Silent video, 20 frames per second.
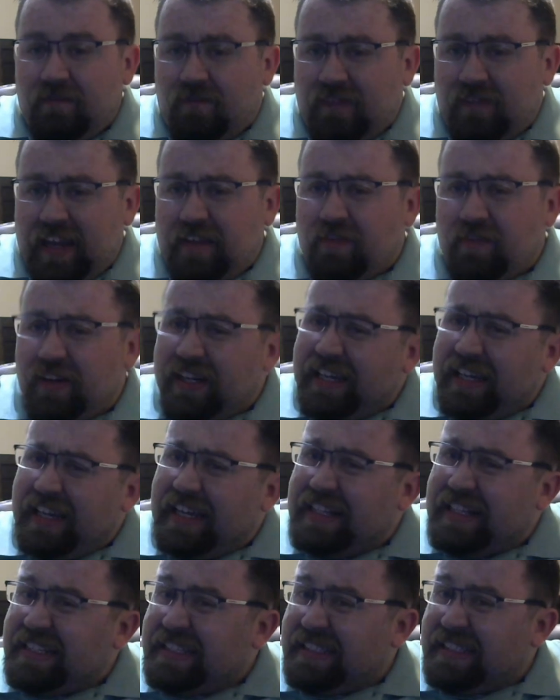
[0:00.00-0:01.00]
favorite
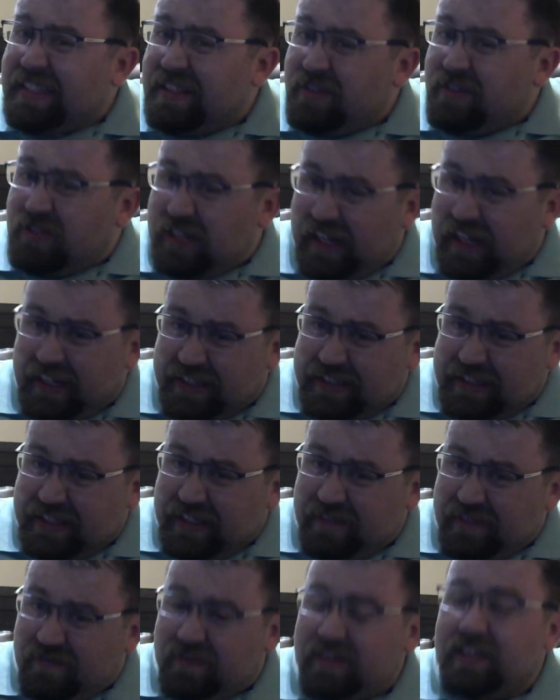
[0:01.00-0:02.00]
is
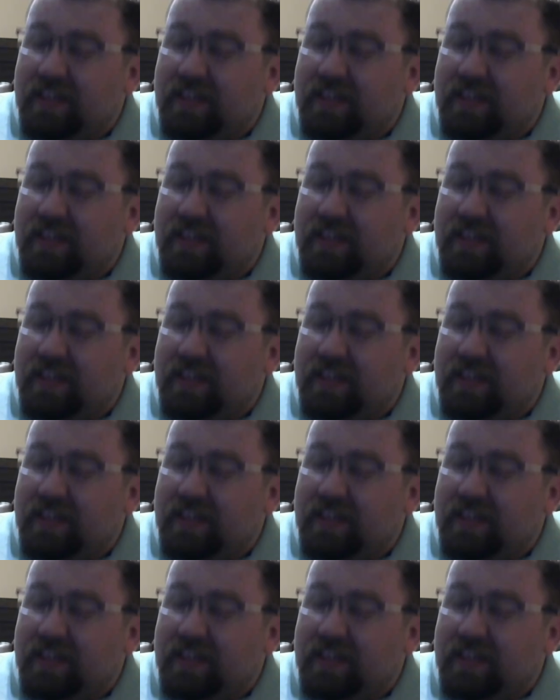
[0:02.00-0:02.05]
subjective.